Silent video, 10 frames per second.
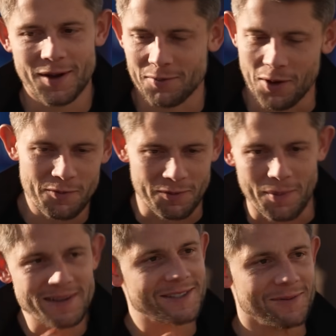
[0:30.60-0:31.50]
hopefully my
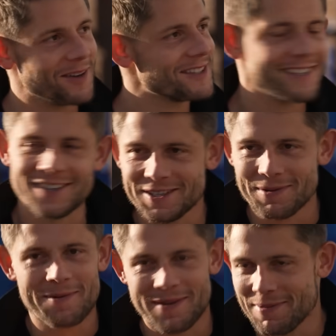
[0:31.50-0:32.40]
missus don't watch this, so she
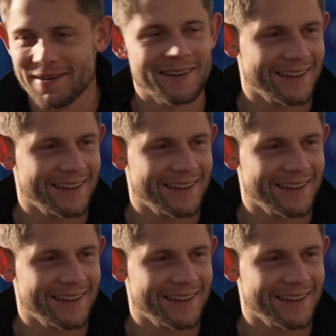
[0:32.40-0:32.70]
might be a, bit,